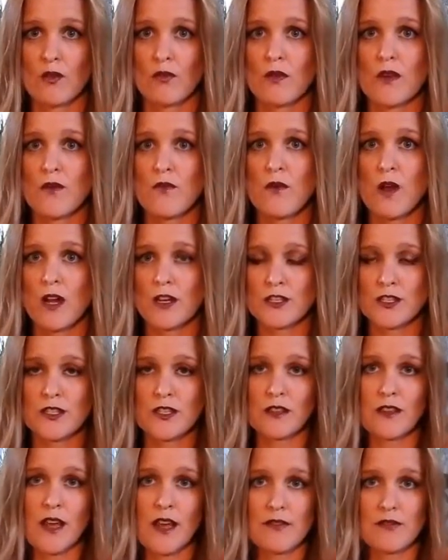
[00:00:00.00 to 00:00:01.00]
We watched
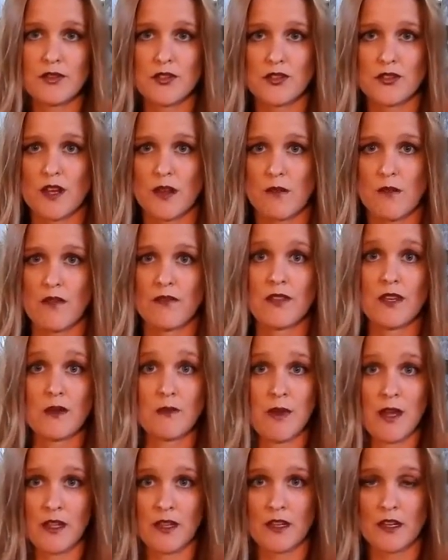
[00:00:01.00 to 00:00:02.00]
the live stream of the
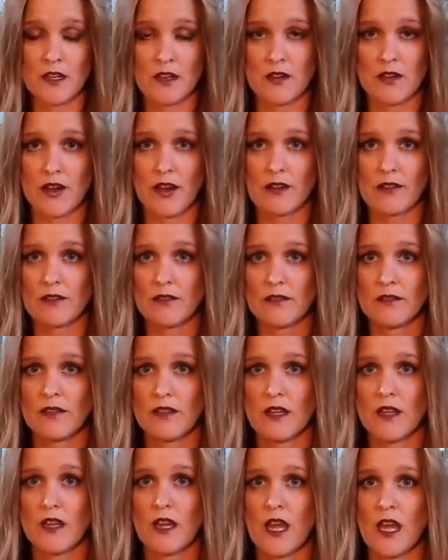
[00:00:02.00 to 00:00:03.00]
appellate hearing,
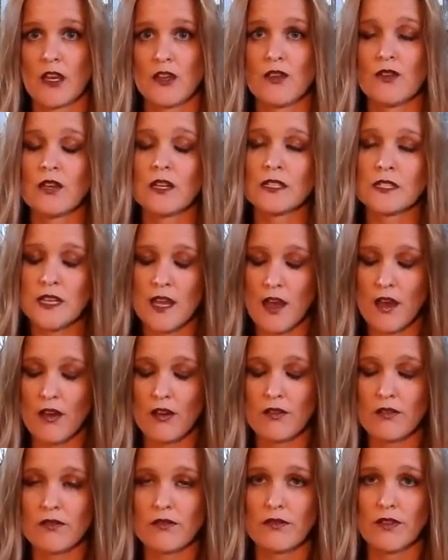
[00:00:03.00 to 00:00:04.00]
And you could
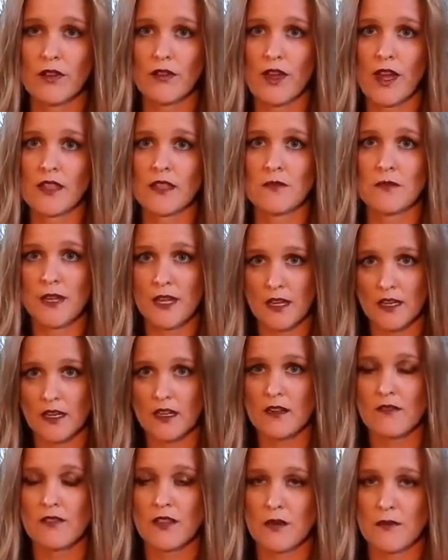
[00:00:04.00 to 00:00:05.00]
tell at the
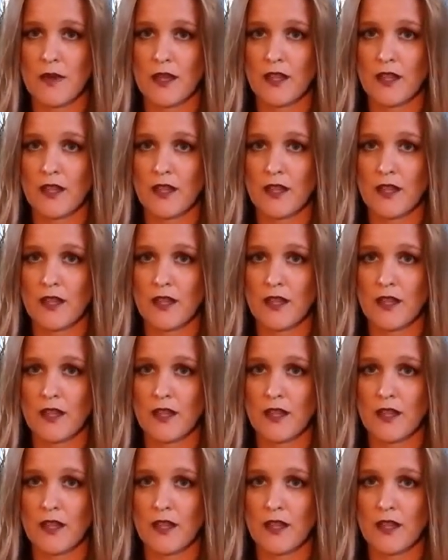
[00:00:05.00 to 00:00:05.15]
beginning of the